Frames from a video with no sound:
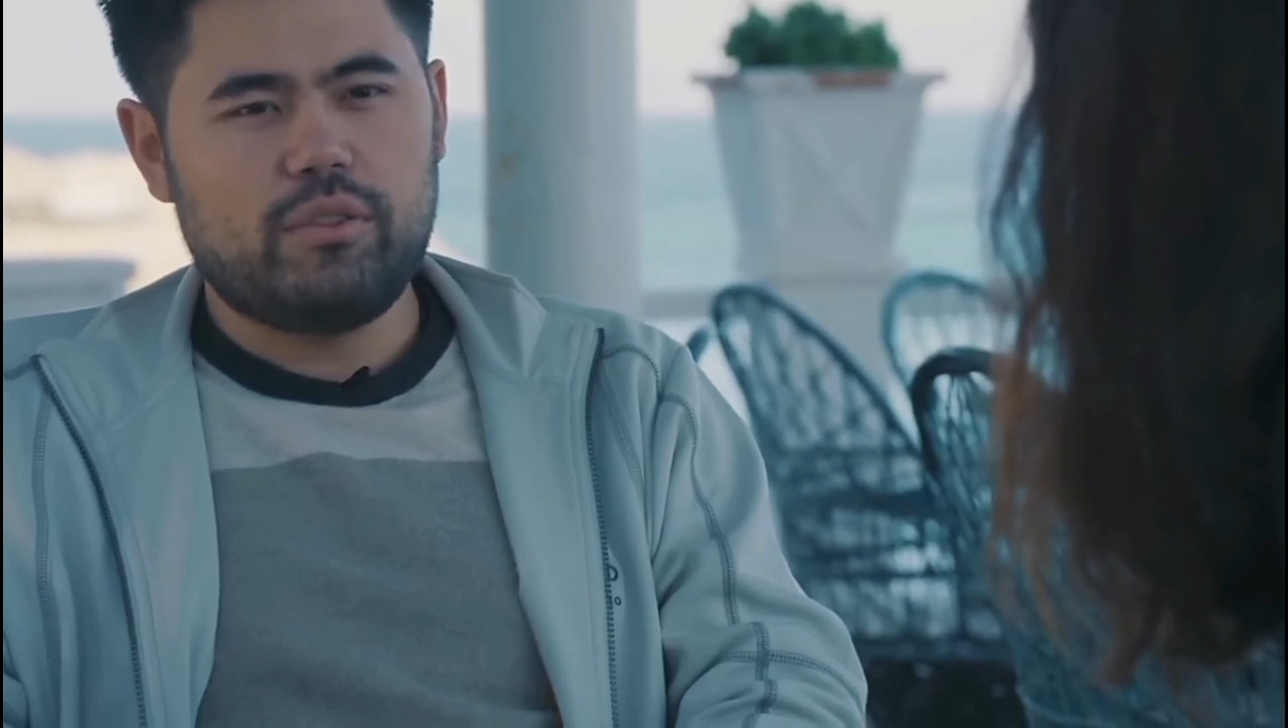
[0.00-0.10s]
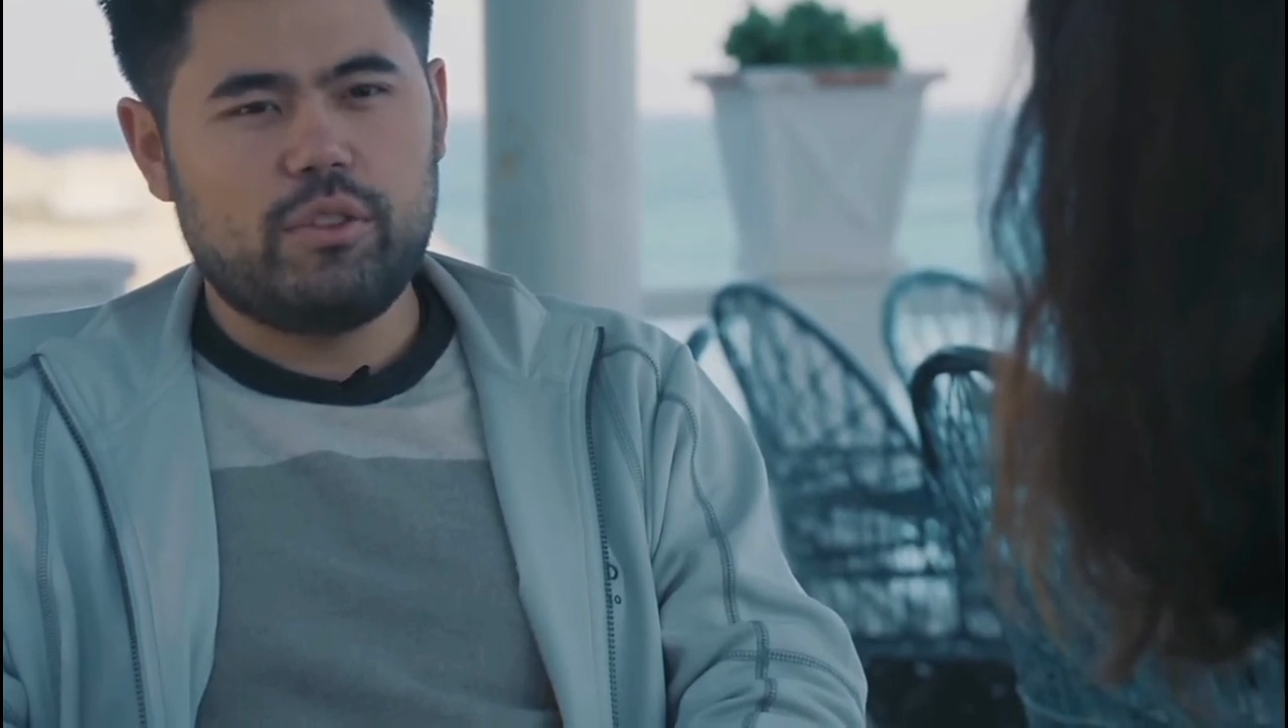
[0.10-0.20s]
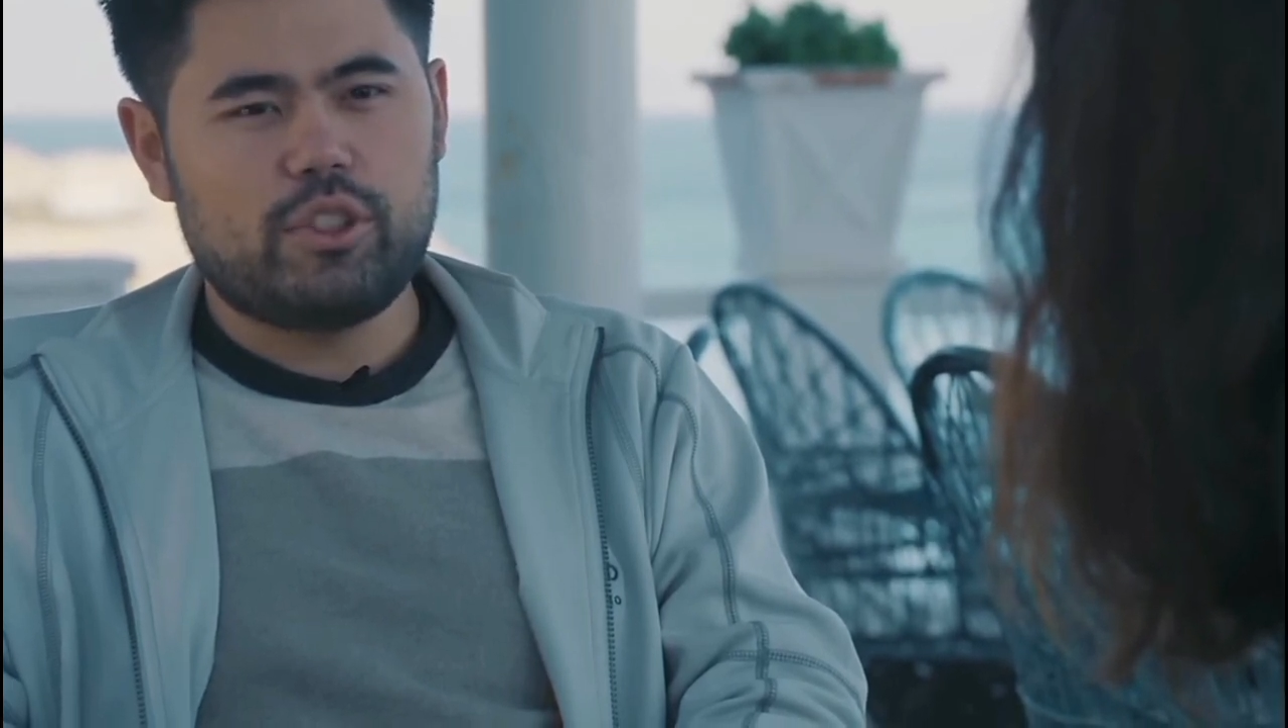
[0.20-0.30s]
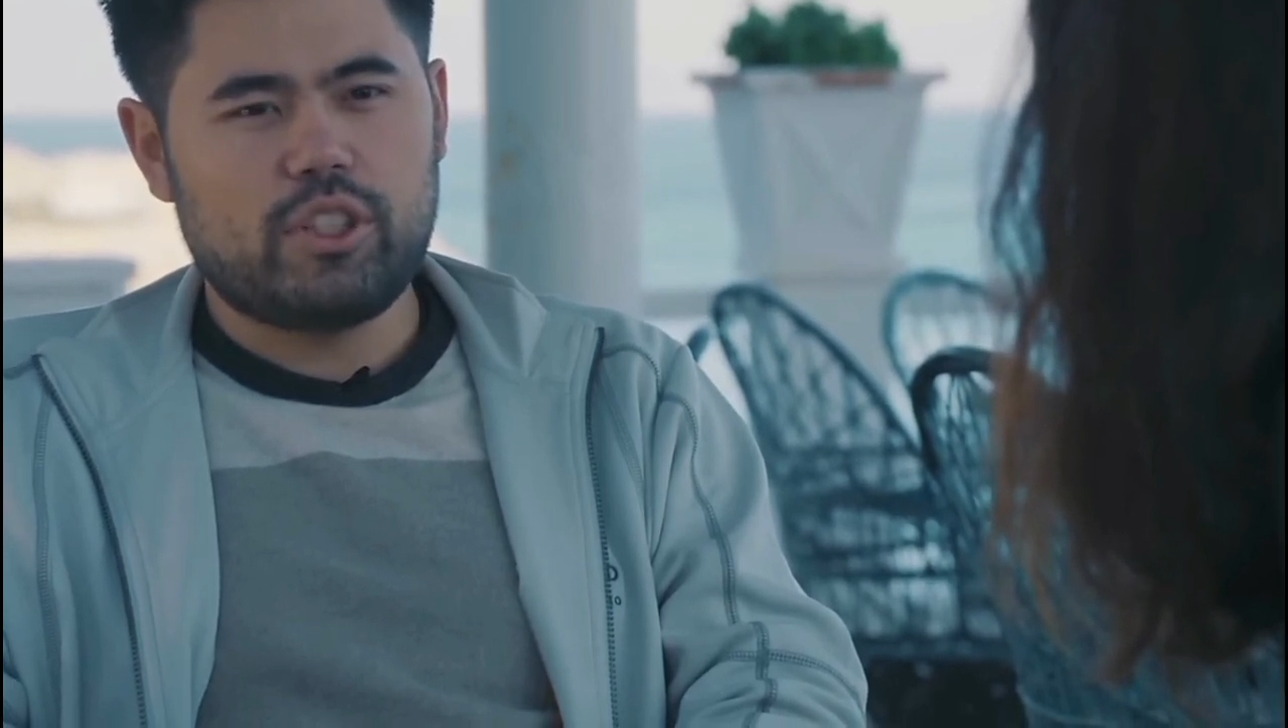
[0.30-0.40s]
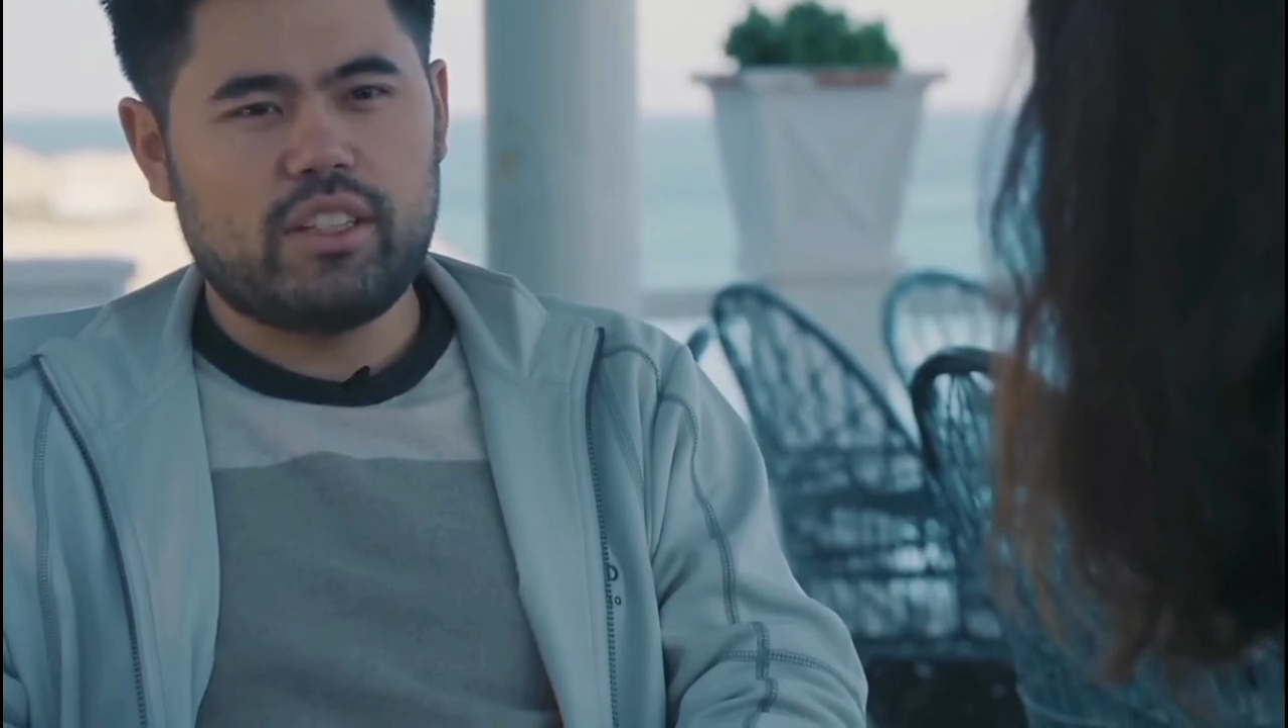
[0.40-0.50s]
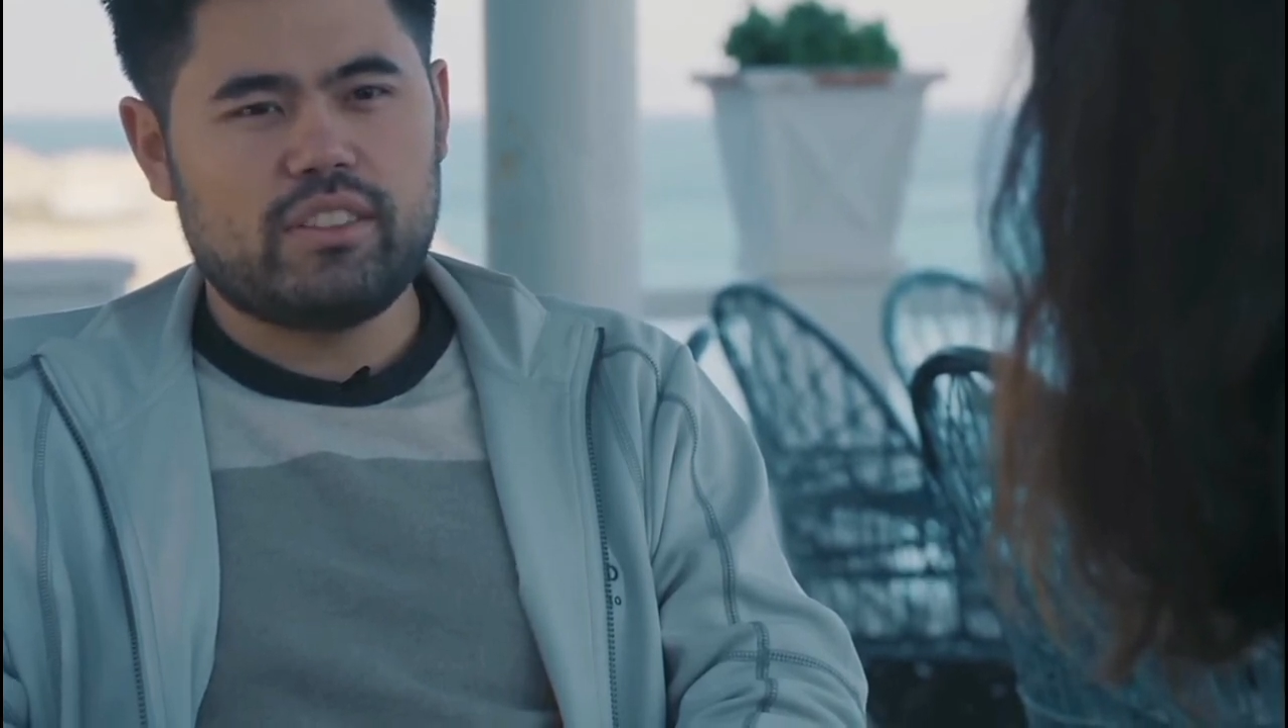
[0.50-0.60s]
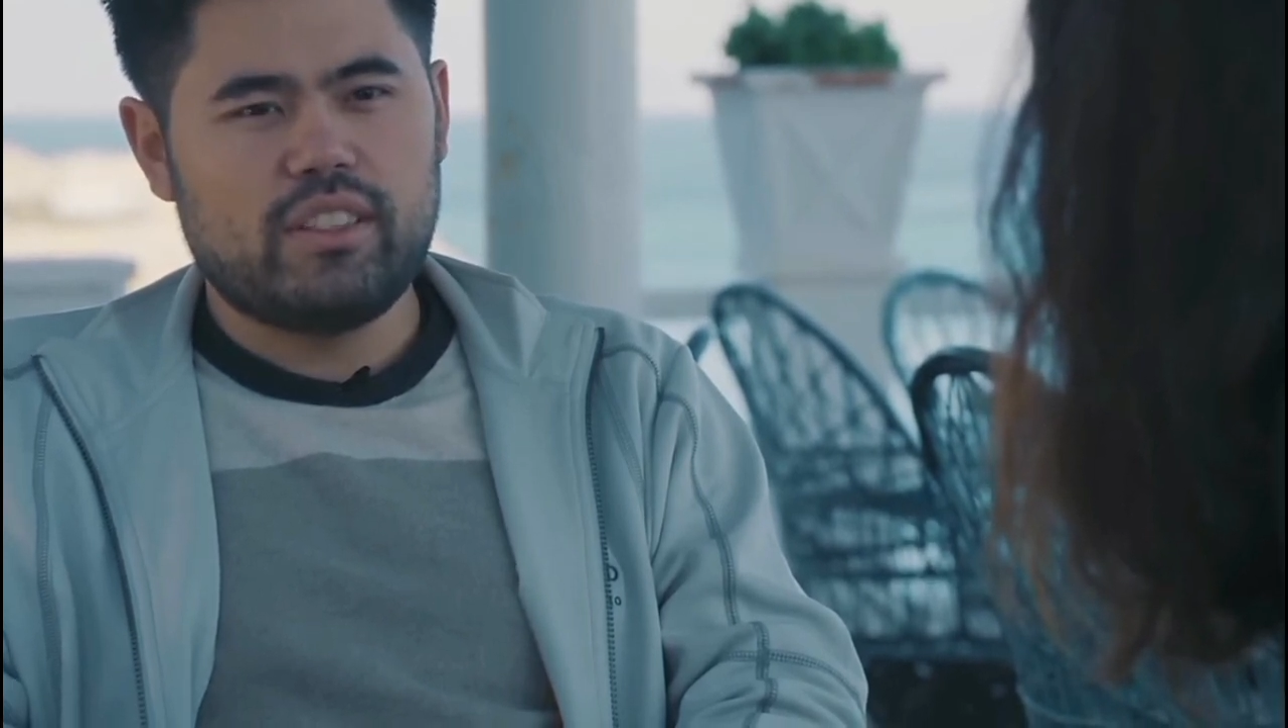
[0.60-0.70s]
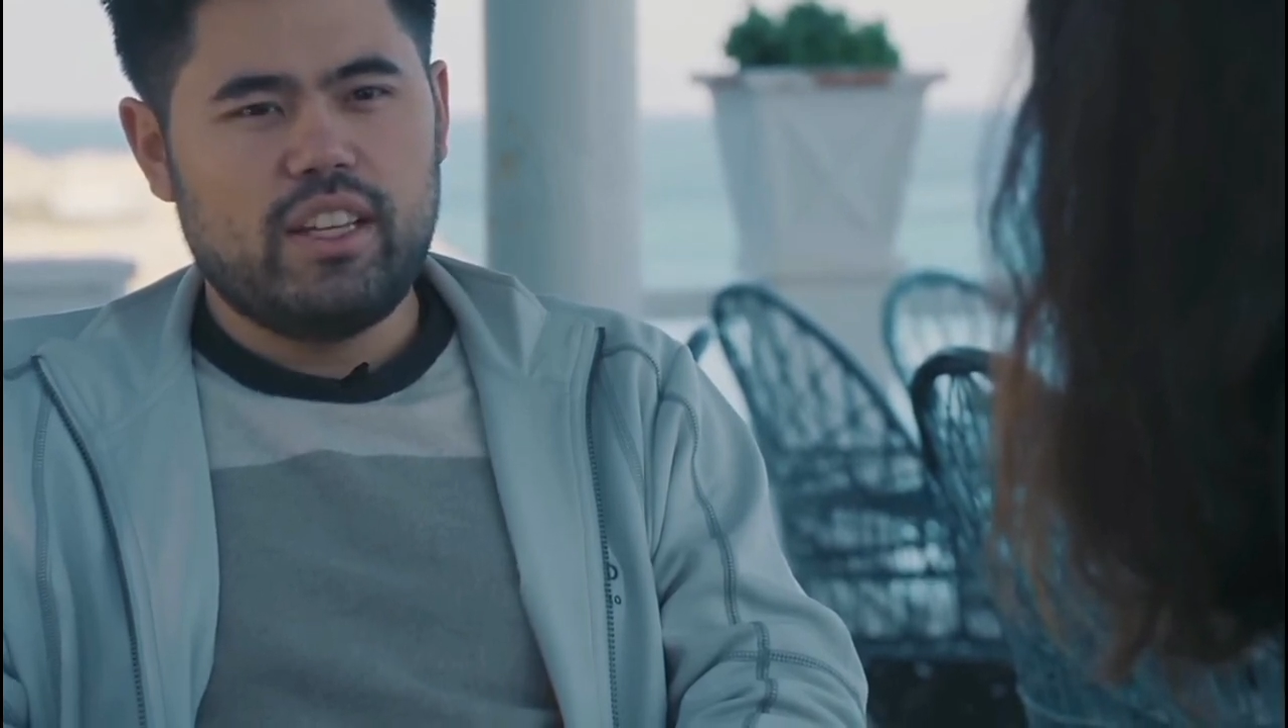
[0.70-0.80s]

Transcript: to view chess